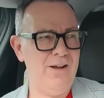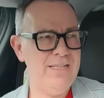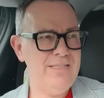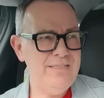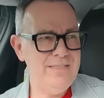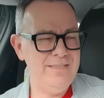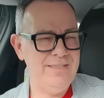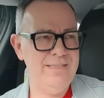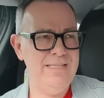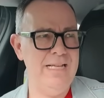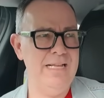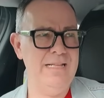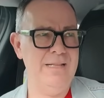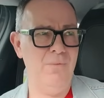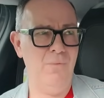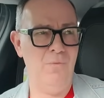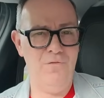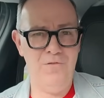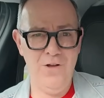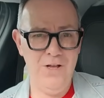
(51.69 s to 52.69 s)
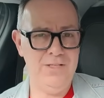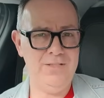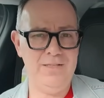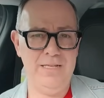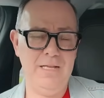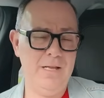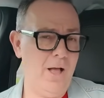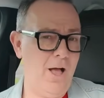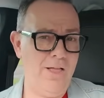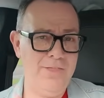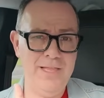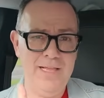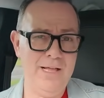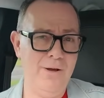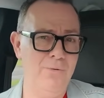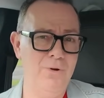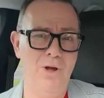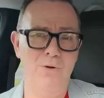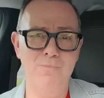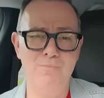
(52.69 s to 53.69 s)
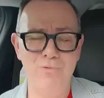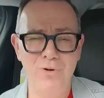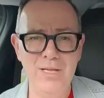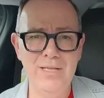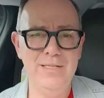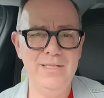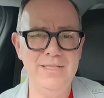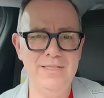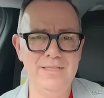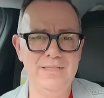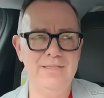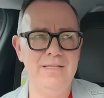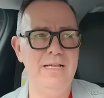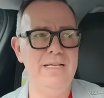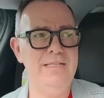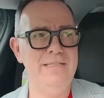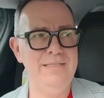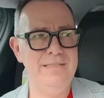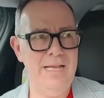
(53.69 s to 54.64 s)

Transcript: I just think, firstly, I think it'll go brilliant in the city.